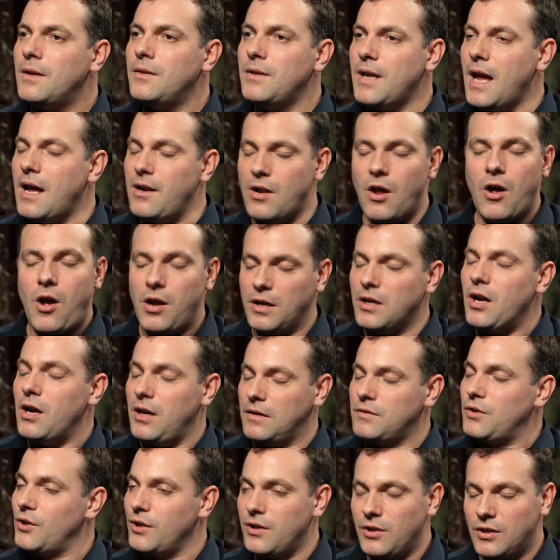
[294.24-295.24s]
Yeah, no, I
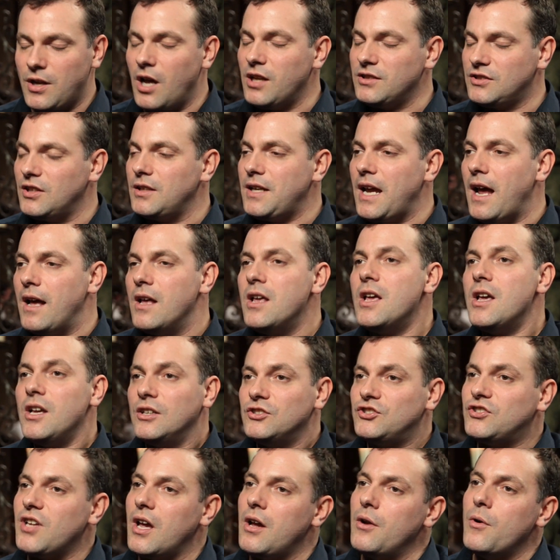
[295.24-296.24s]
got a good answer, yeah.
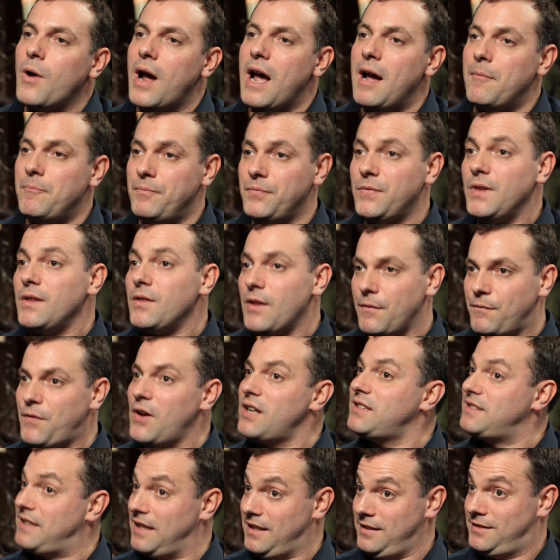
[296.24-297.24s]
So the
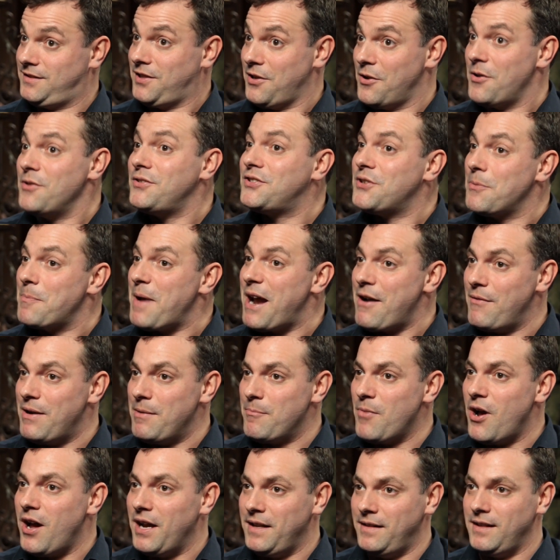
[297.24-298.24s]
first thing to bear
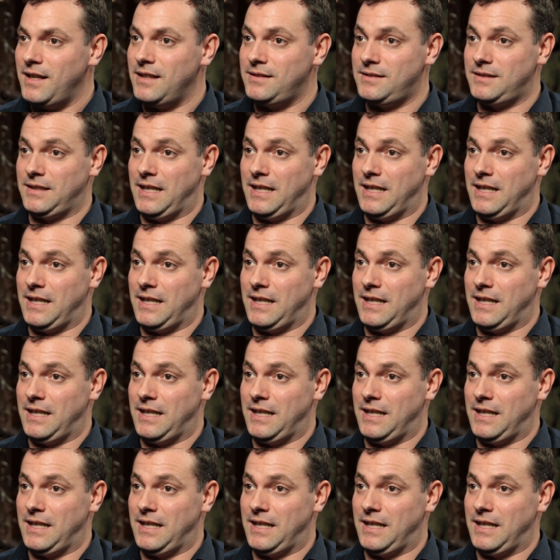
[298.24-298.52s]
in mind